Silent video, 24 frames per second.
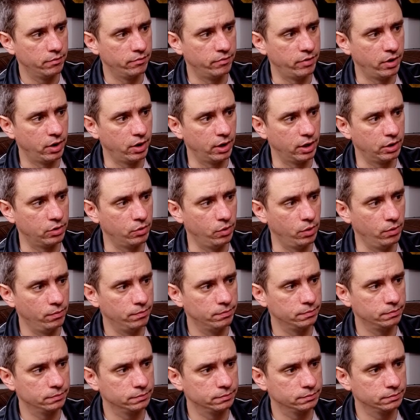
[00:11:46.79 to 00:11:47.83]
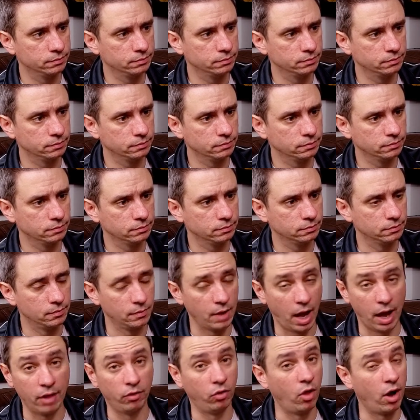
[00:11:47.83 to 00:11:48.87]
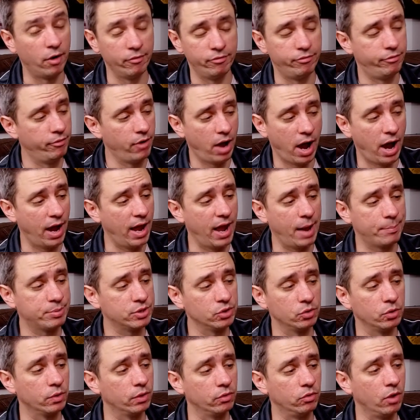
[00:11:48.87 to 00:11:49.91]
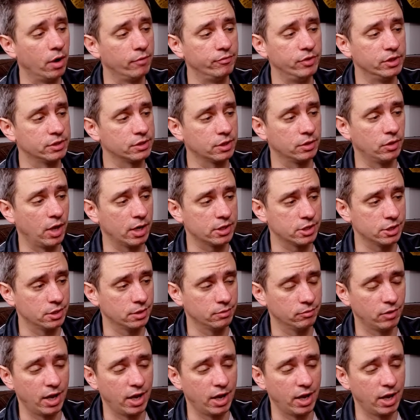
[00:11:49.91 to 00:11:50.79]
Very cool. I absolutely love this collection.